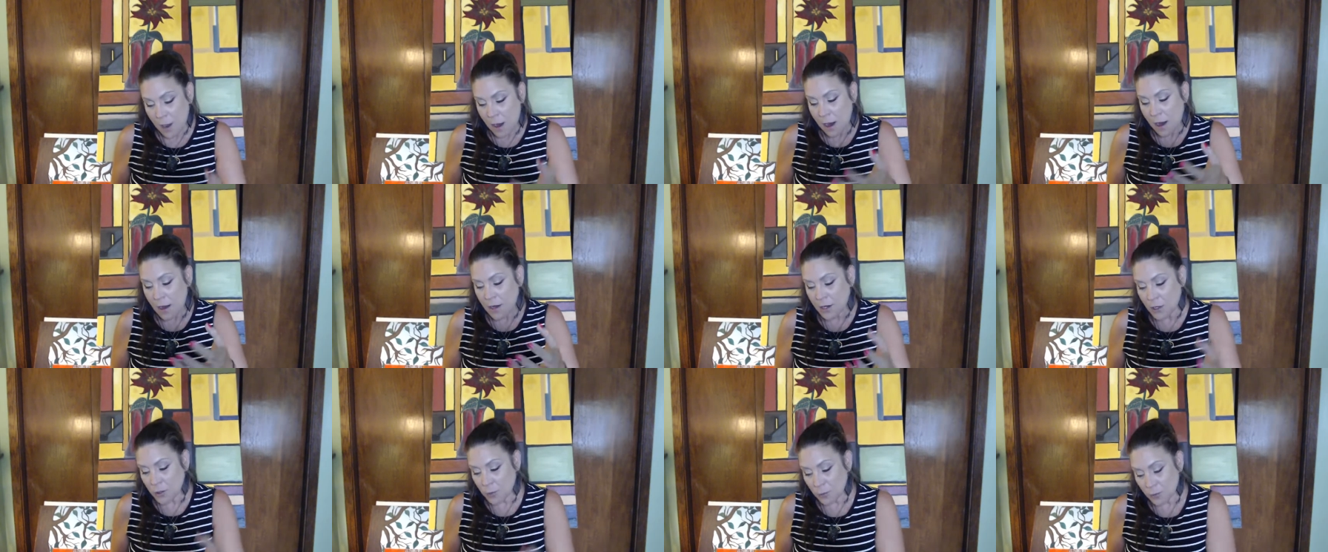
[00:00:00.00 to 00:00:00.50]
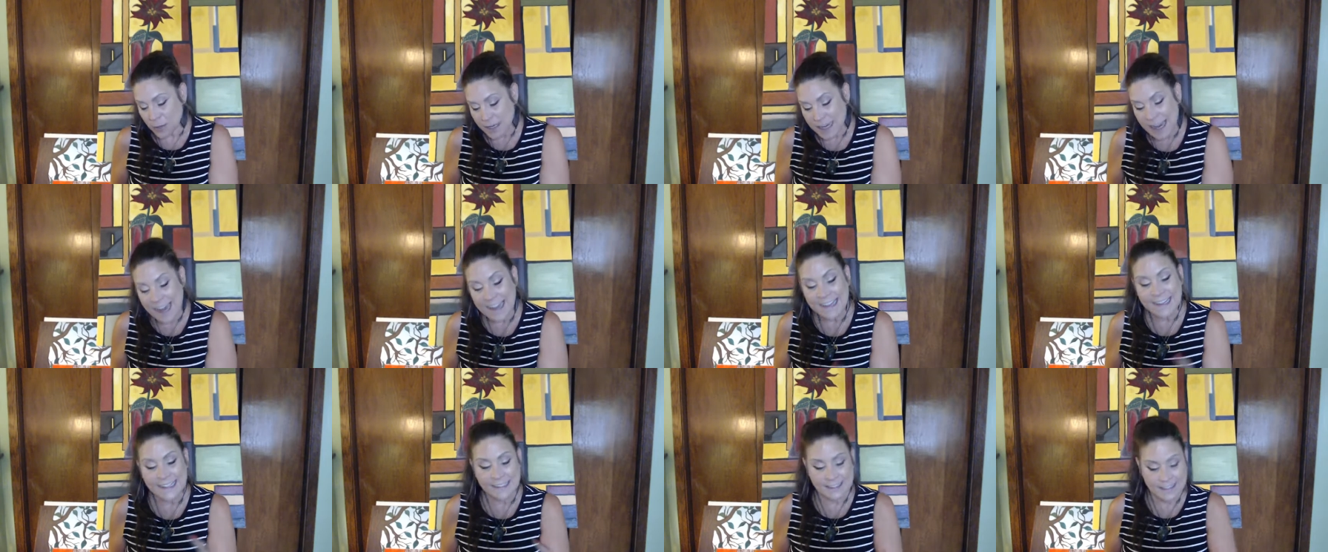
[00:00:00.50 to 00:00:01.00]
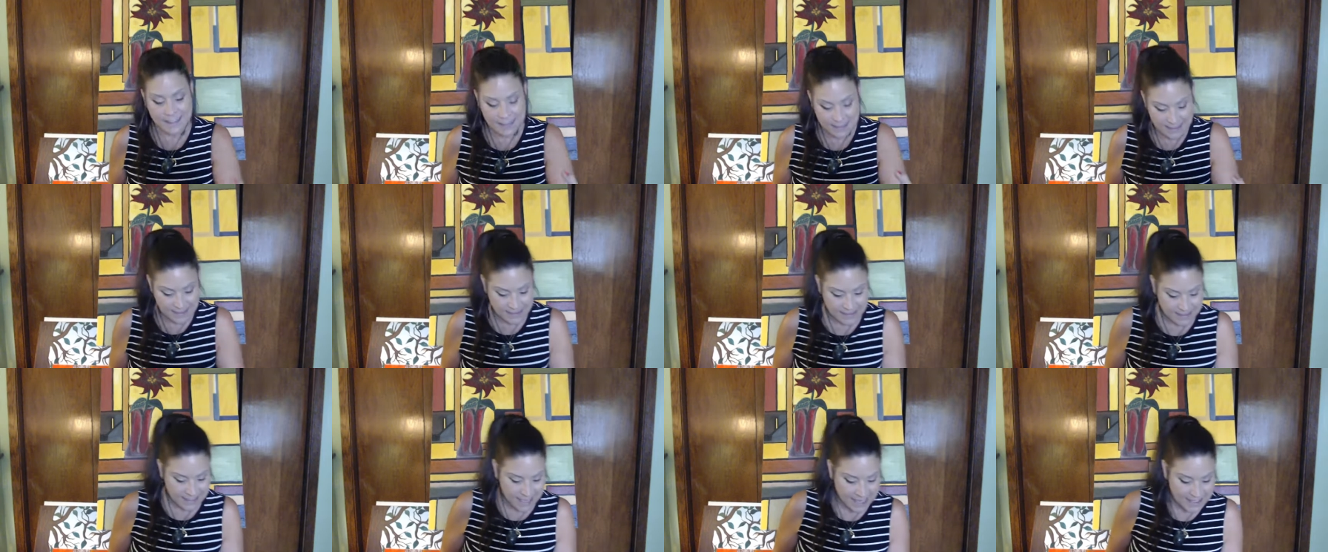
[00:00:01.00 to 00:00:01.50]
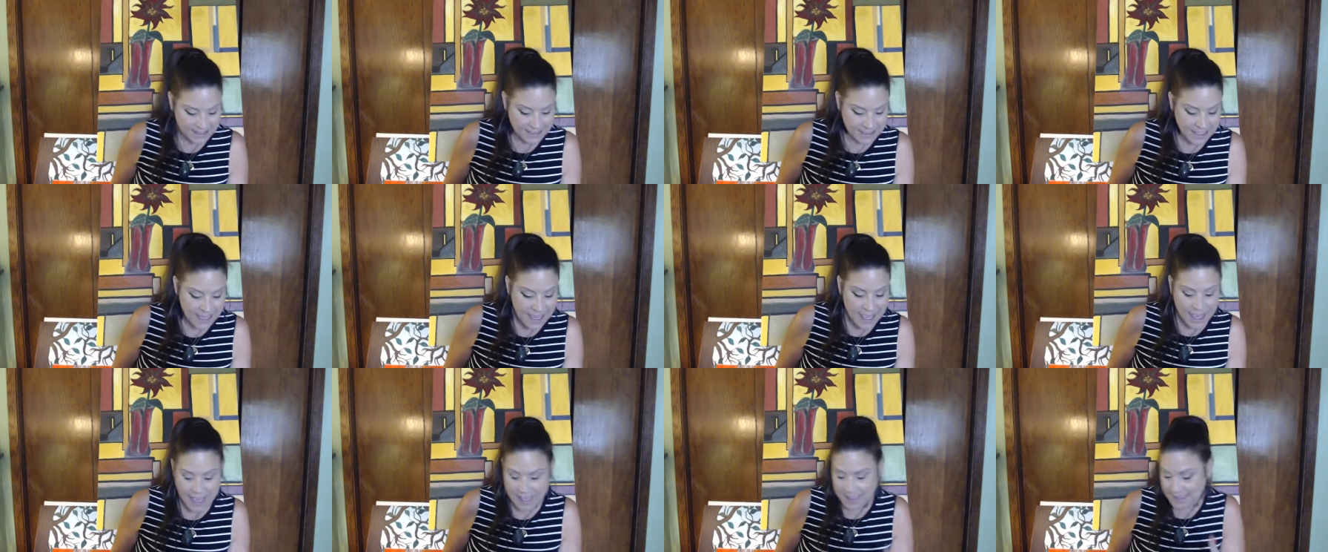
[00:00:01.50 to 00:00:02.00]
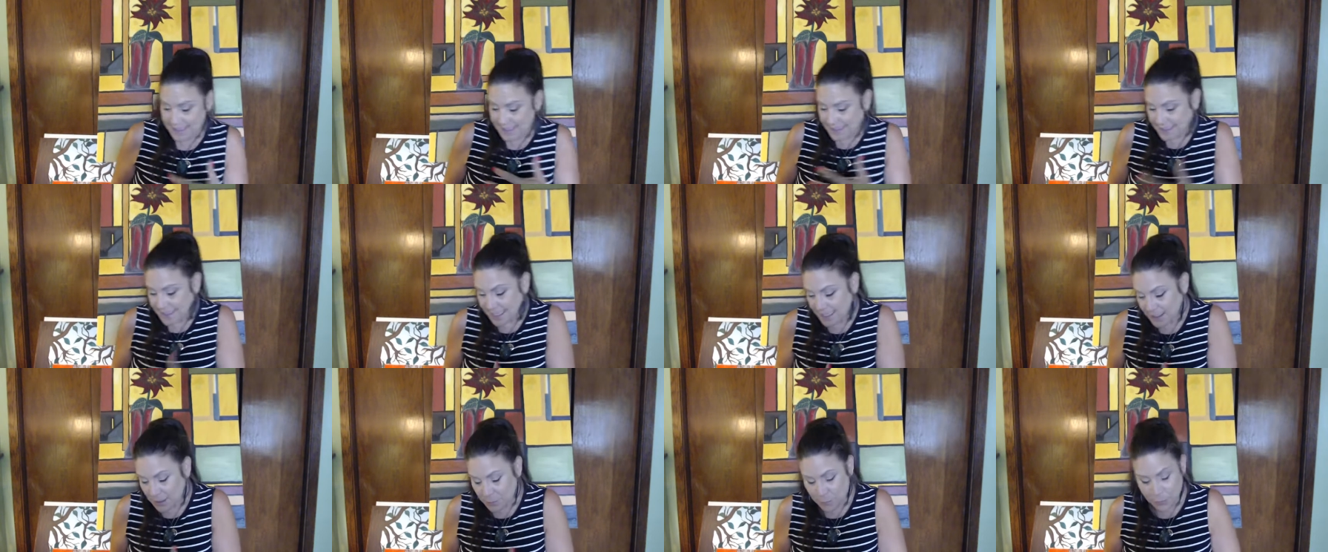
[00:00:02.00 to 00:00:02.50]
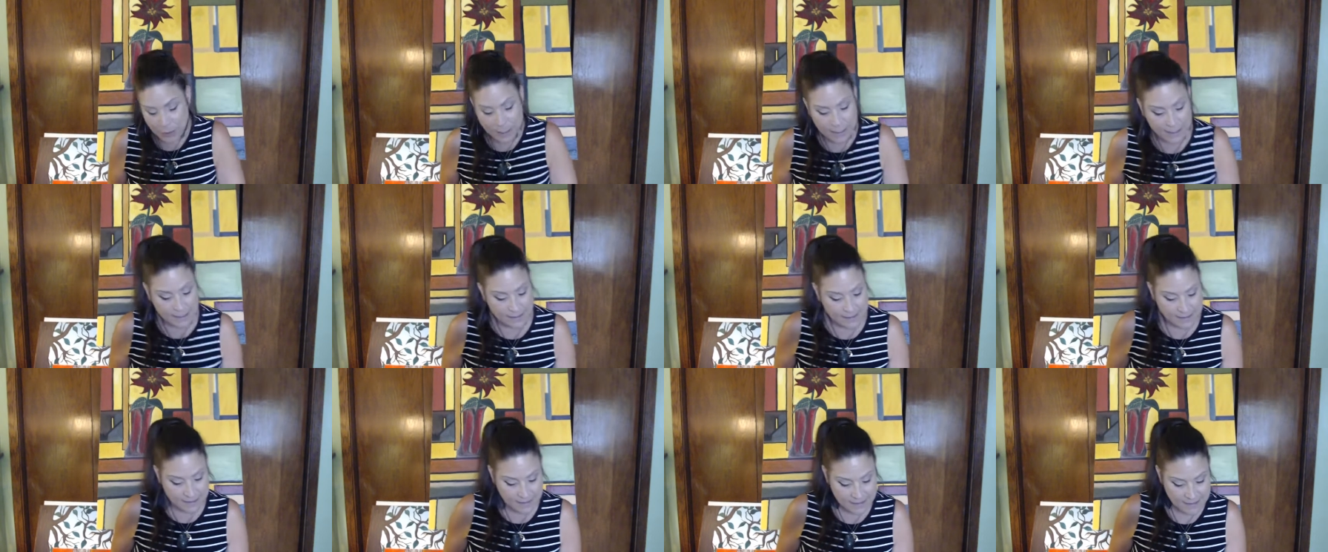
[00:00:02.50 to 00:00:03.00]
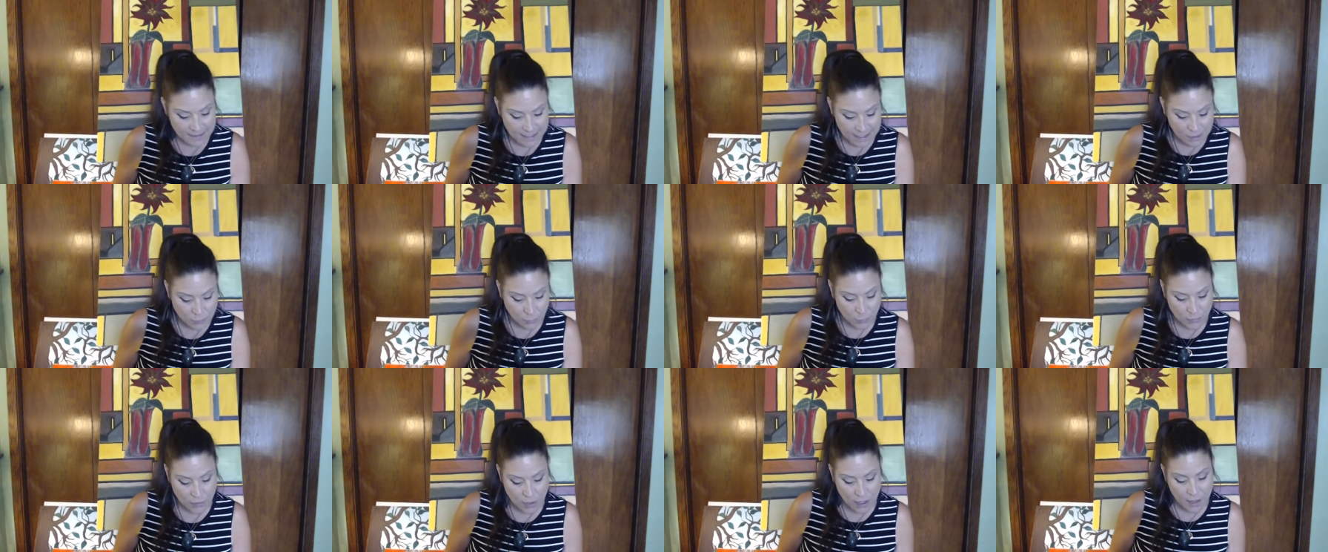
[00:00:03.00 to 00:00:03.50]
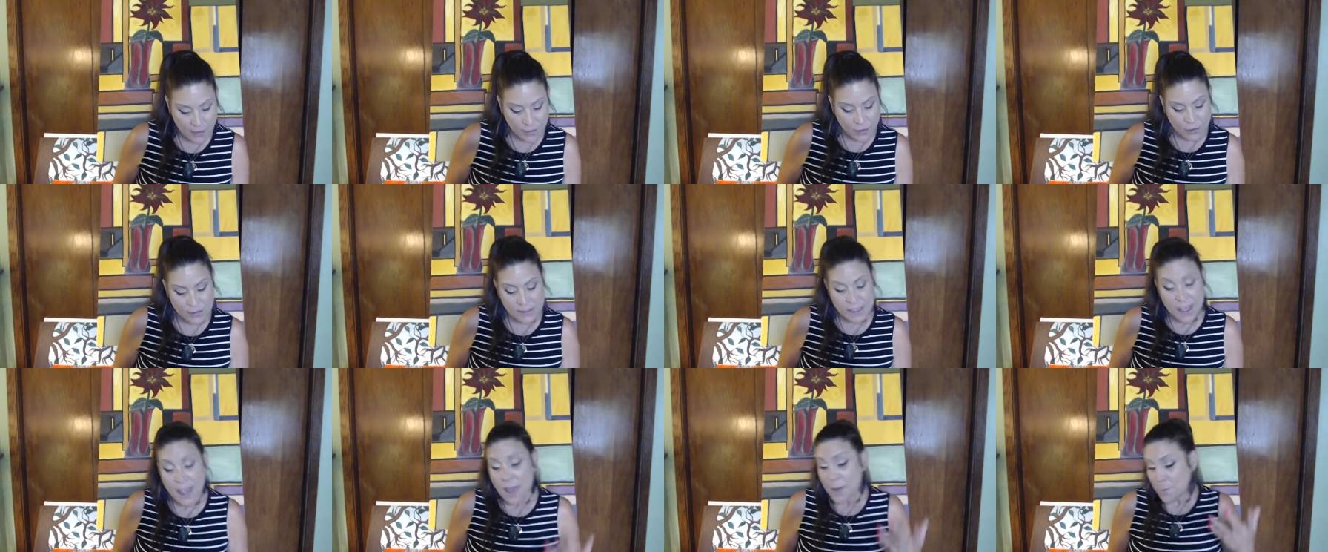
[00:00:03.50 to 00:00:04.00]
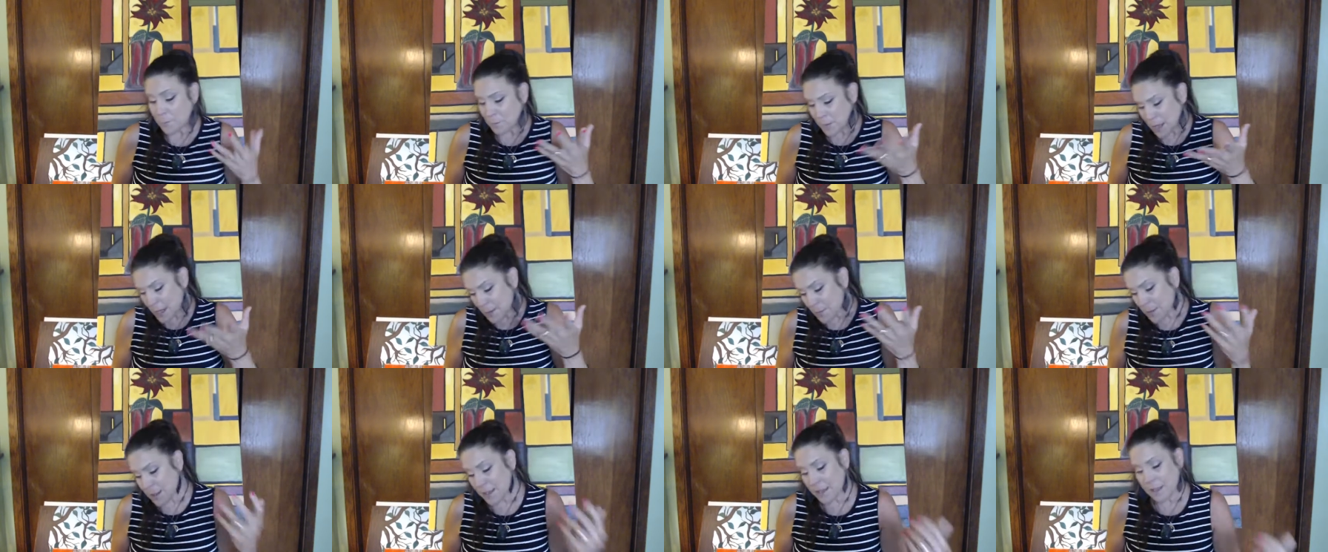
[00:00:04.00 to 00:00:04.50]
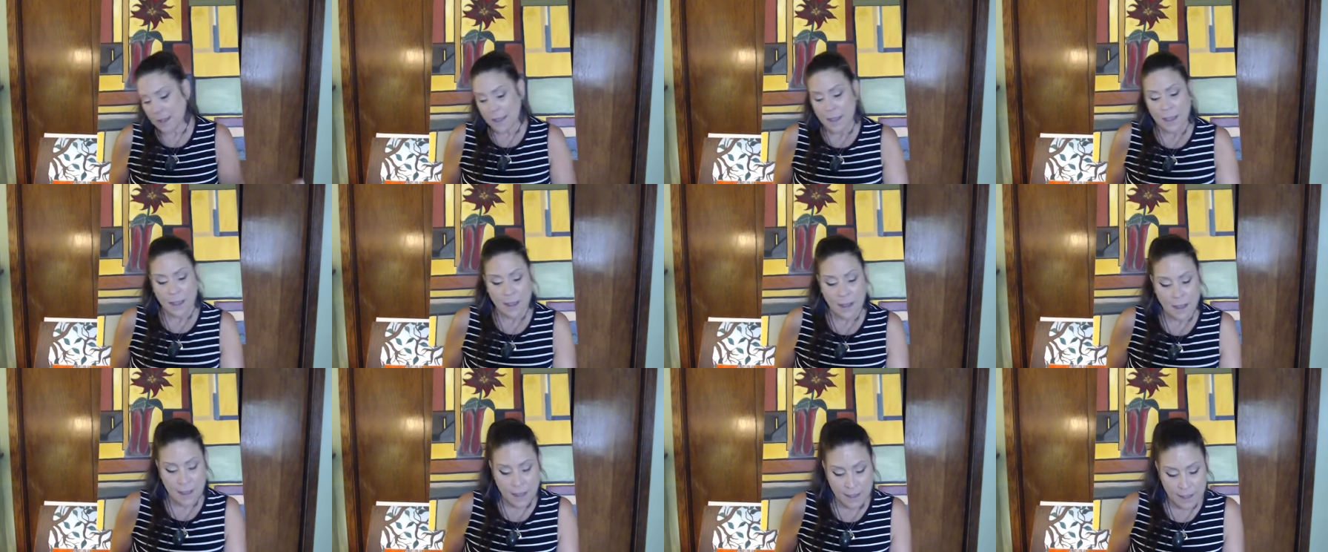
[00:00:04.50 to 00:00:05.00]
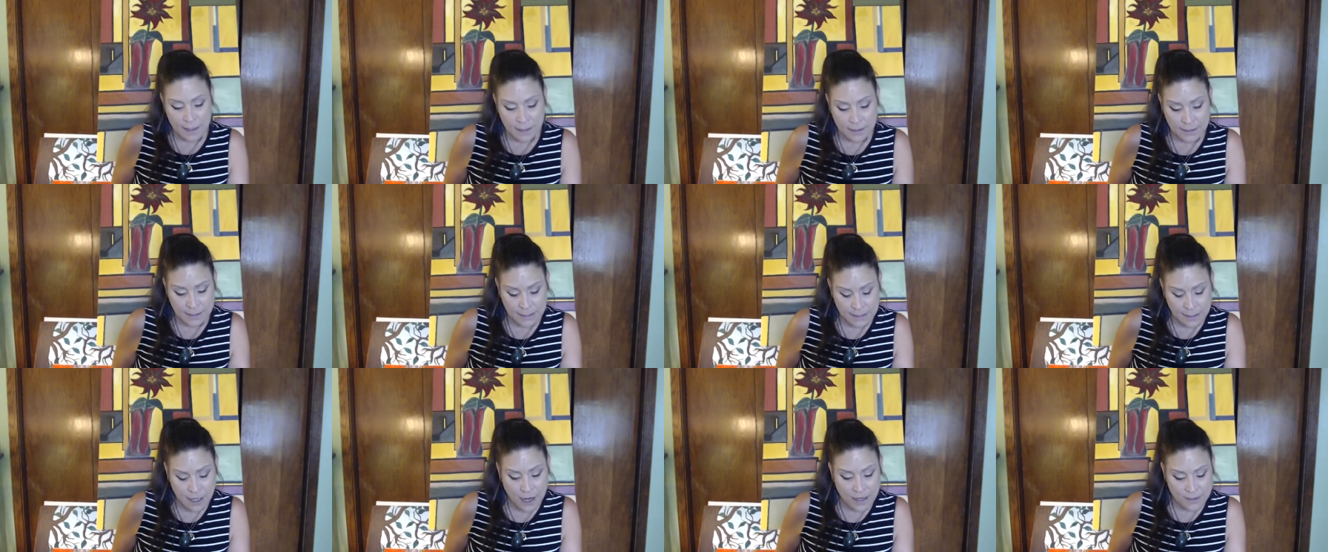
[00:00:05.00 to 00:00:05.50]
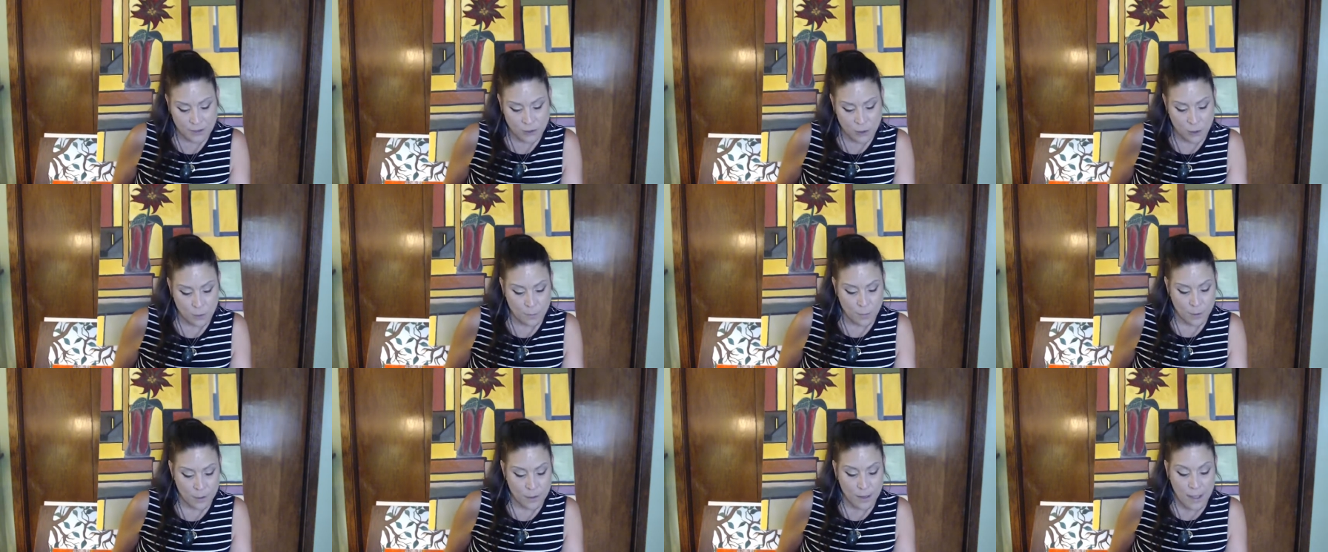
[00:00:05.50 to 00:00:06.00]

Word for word: are creating success and celebrating success with others, maybe uh, in October.